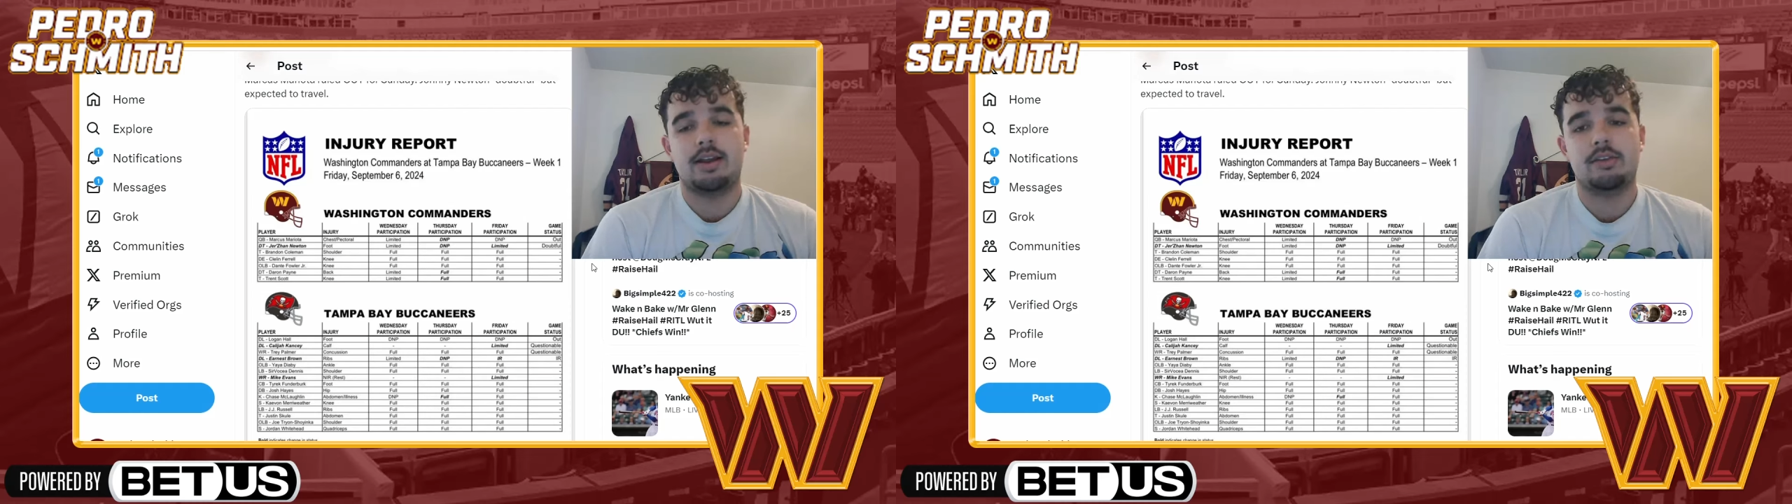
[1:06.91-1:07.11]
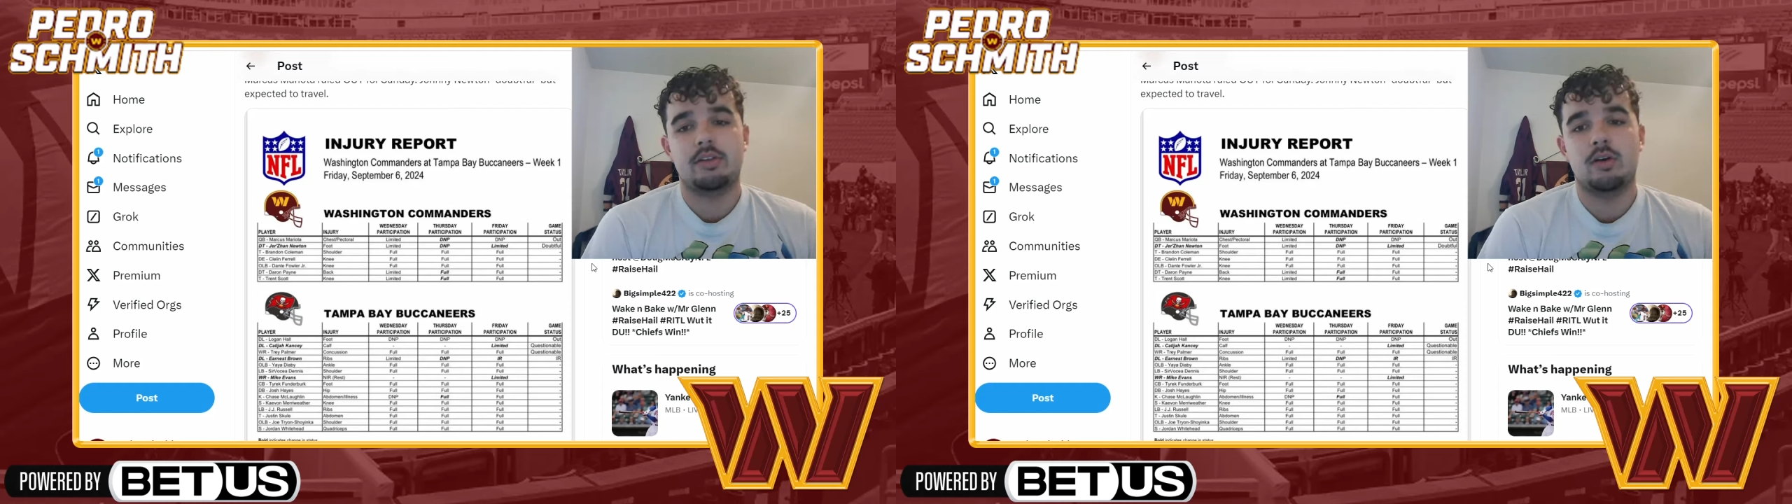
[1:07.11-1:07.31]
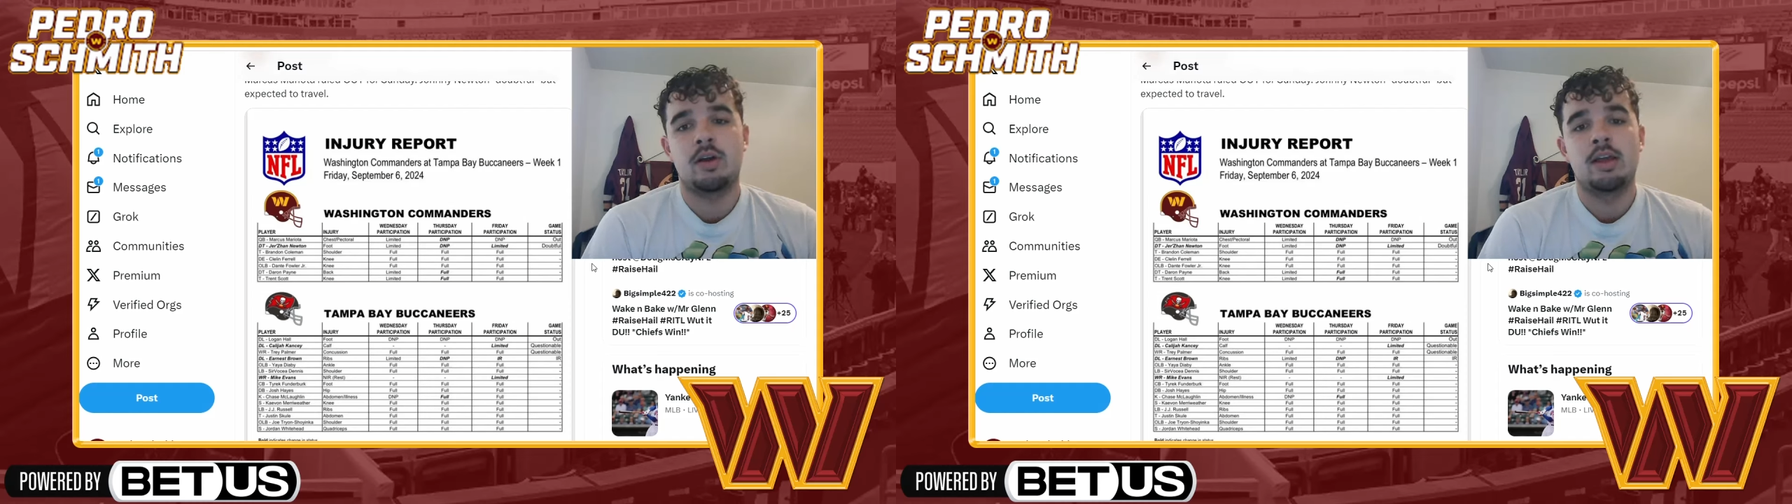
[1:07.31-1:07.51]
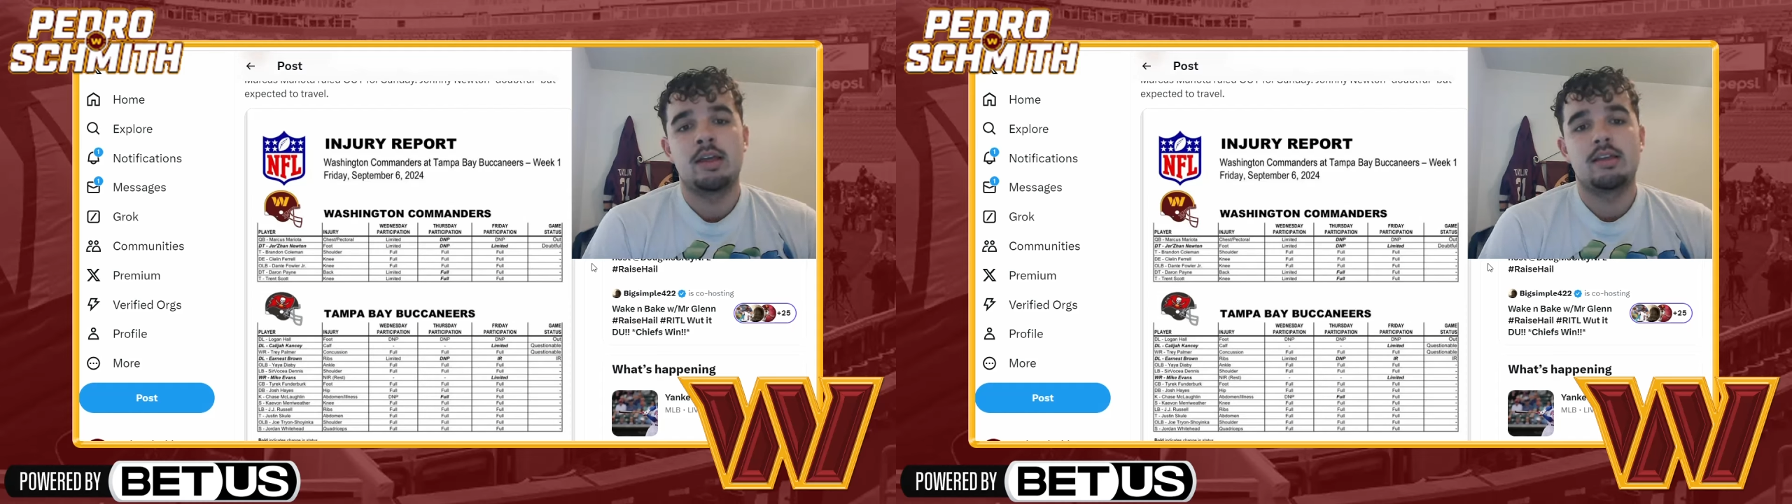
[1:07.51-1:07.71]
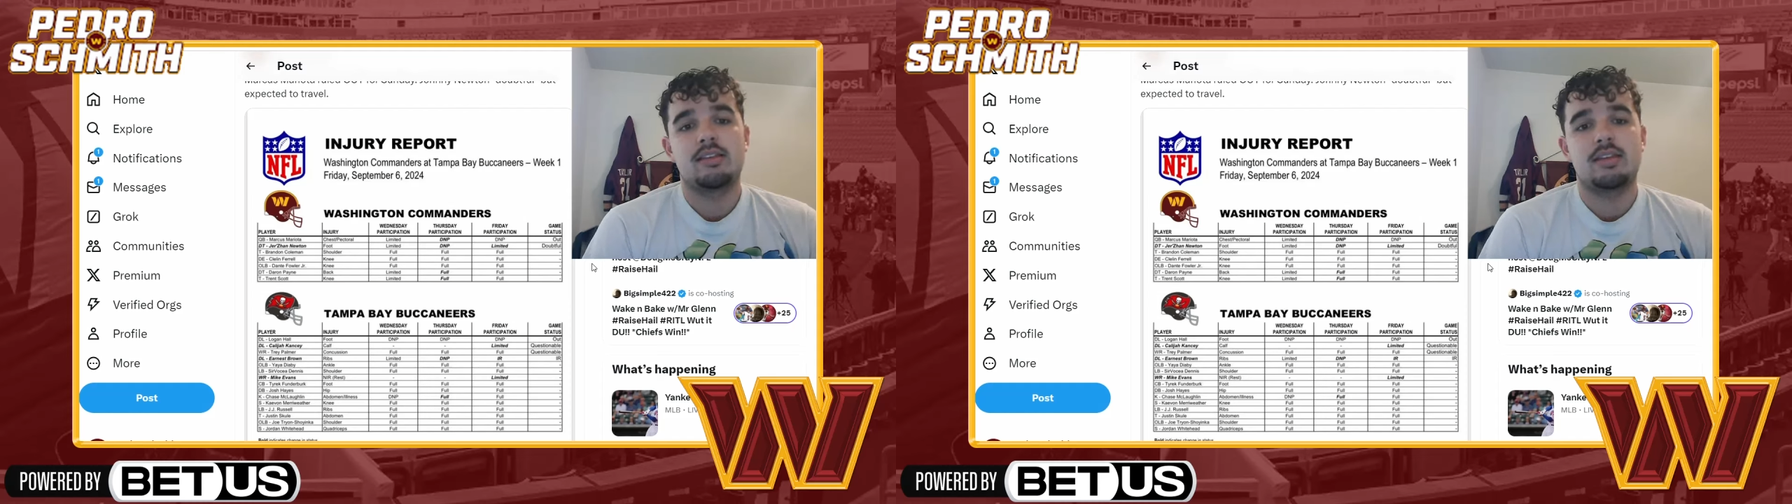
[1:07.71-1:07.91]
So
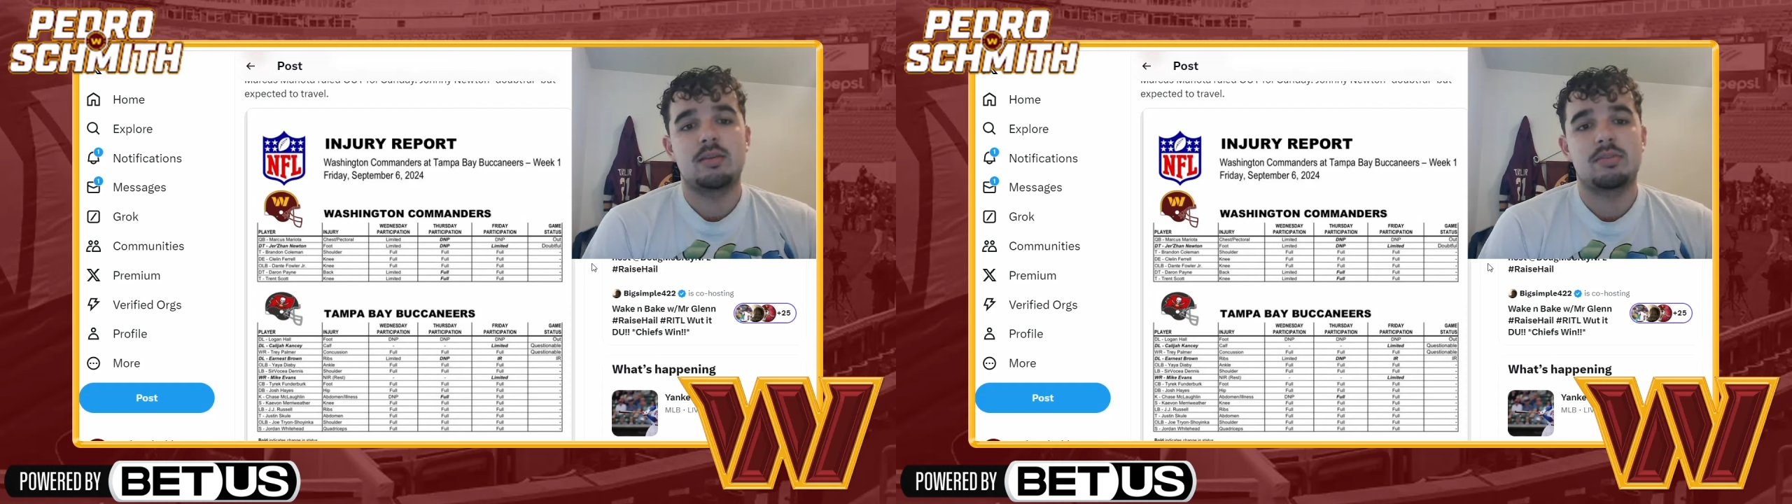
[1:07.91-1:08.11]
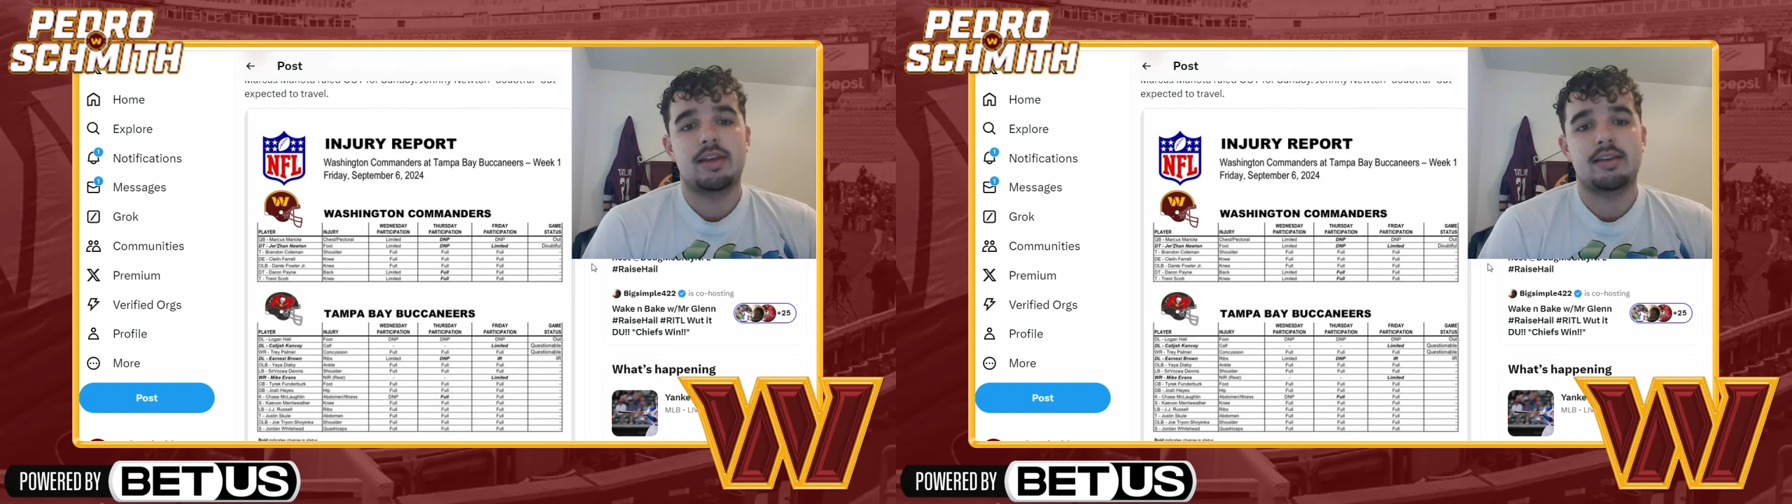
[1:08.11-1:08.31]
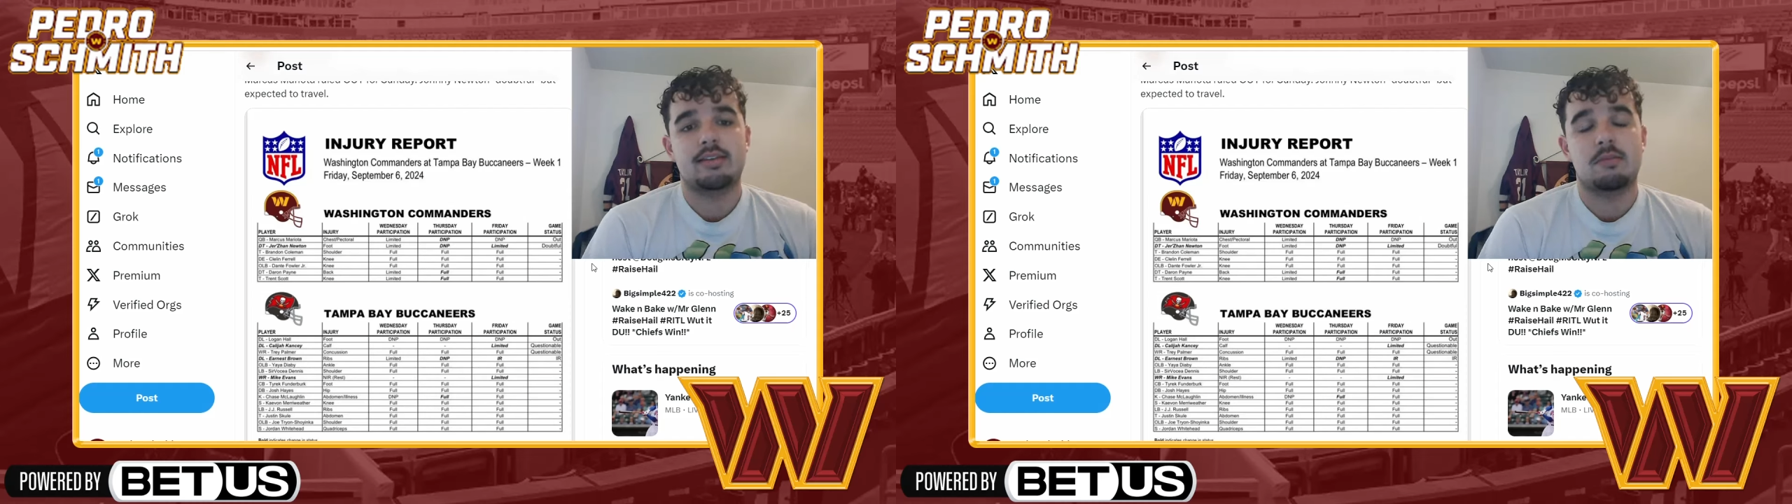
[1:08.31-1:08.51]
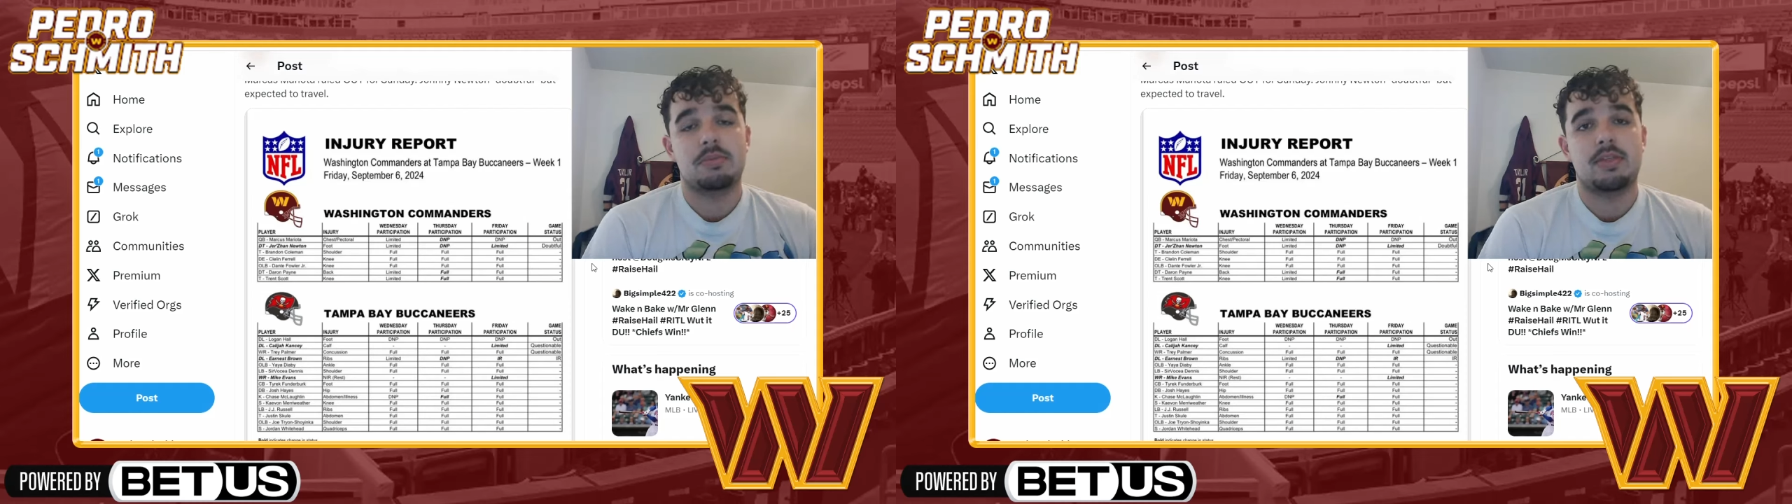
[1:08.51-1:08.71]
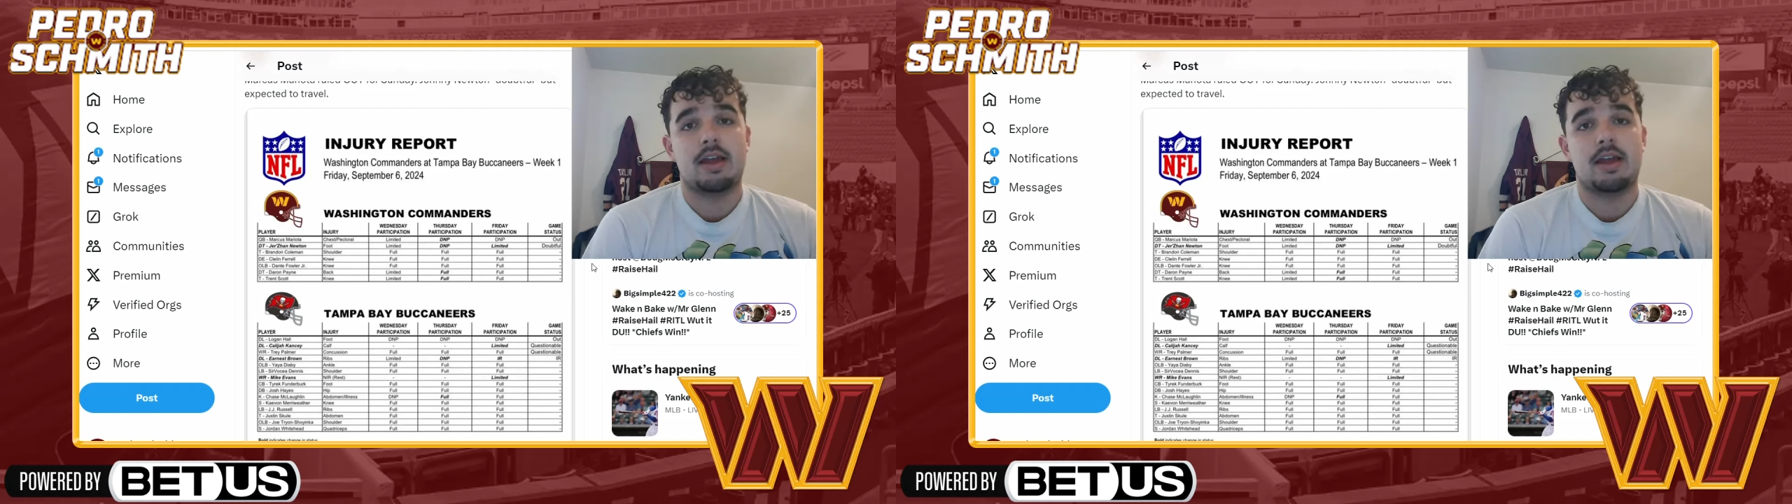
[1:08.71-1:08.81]
seems like something